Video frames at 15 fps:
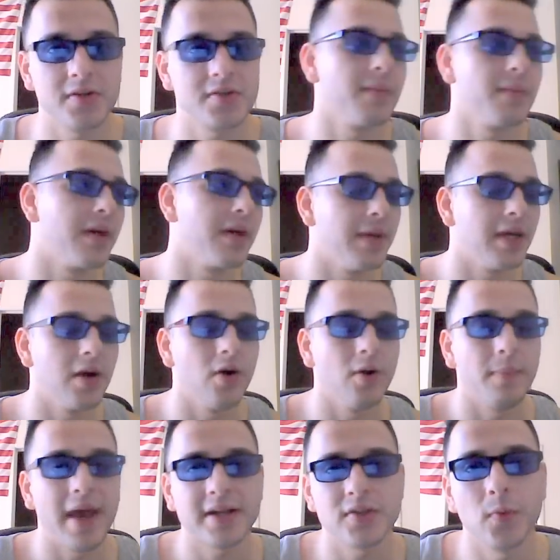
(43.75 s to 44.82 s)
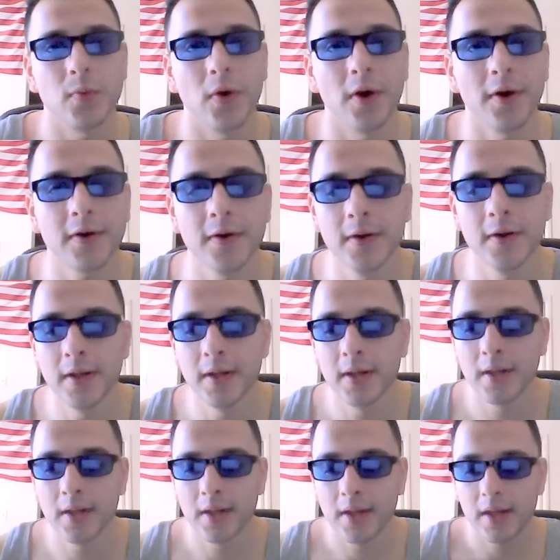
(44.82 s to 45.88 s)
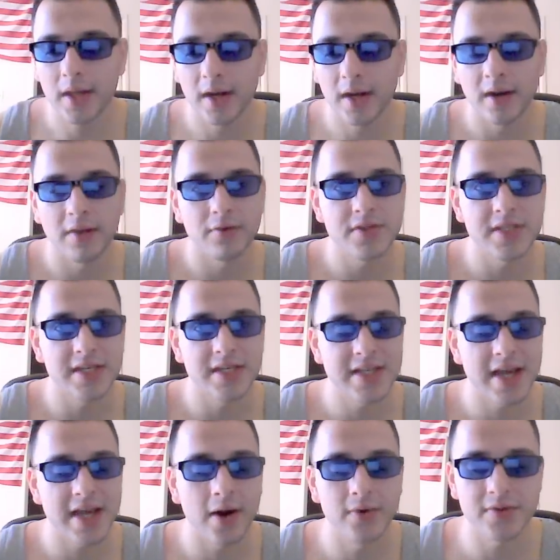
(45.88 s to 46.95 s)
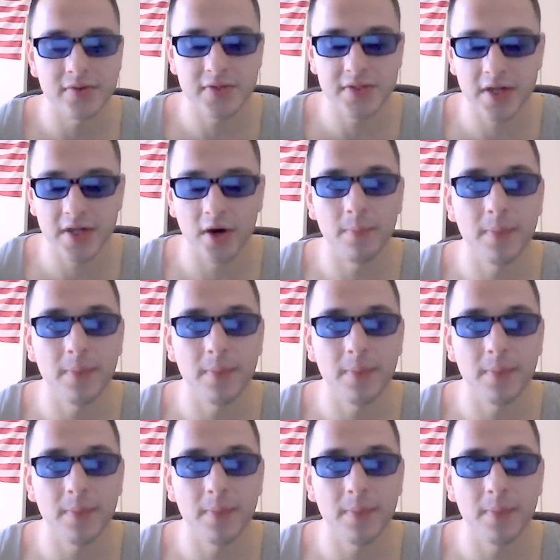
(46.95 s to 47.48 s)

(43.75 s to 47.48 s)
So I'm going to be going back to work in another 6 hours or so.